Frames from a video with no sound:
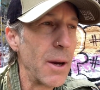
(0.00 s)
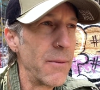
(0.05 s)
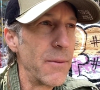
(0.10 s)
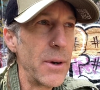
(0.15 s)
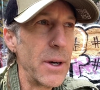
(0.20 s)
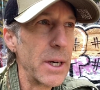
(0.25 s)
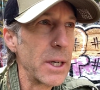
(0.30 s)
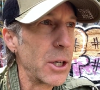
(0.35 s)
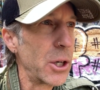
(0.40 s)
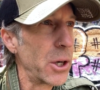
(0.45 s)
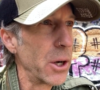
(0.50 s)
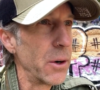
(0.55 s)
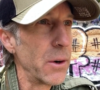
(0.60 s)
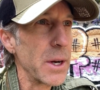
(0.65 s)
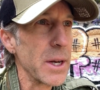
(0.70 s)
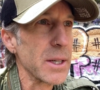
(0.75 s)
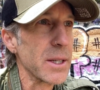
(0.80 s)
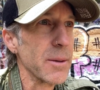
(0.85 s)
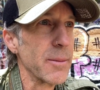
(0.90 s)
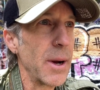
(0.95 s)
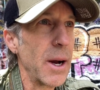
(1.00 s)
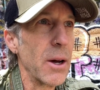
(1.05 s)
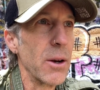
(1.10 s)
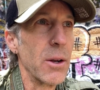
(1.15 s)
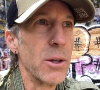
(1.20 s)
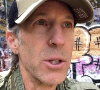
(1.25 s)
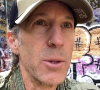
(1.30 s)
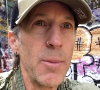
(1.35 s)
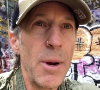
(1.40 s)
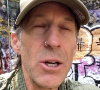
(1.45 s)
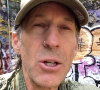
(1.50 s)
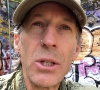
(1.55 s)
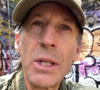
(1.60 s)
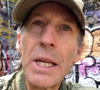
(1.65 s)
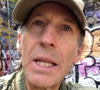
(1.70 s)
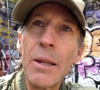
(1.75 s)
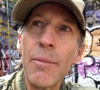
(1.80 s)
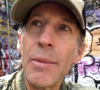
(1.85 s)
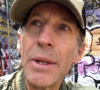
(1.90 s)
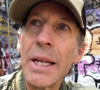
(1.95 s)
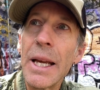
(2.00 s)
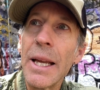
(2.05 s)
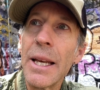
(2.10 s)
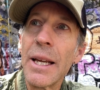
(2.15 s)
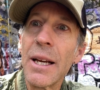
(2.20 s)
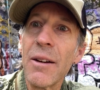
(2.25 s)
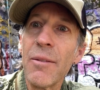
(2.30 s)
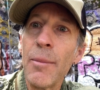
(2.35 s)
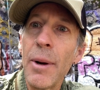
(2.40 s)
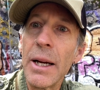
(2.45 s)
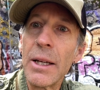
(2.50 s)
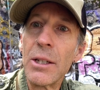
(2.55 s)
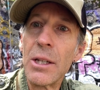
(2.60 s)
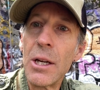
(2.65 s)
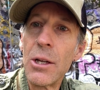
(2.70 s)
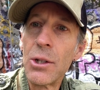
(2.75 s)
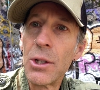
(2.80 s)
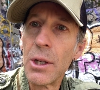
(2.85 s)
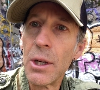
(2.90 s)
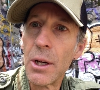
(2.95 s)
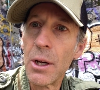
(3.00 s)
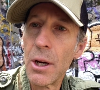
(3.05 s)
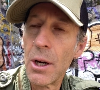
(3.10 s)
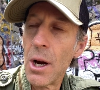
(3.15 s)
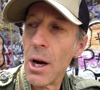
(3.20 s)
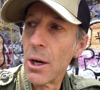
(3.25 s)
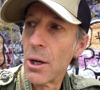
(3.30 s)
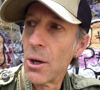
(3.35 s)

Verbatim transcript: very curious about, especially in the beginning of my teaching uh,